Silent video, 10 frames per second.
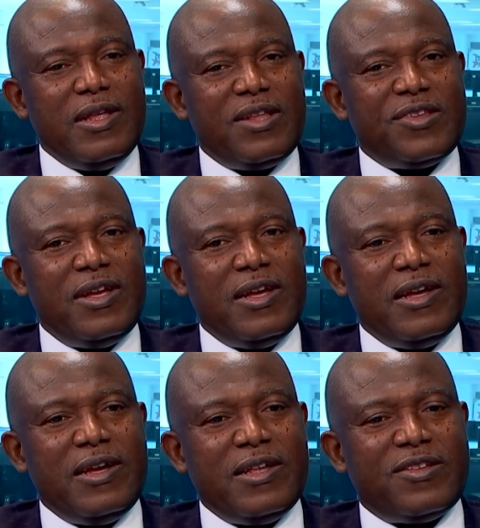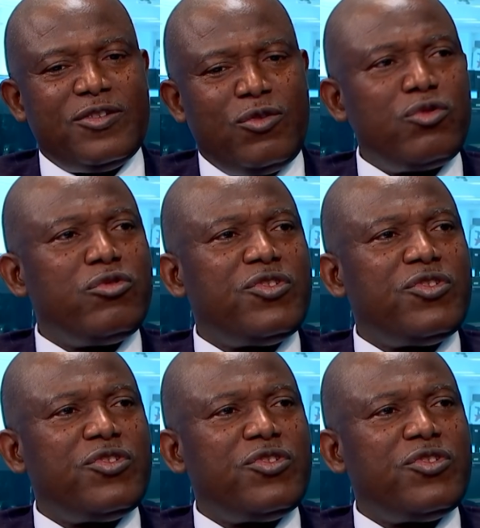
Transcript: It's good to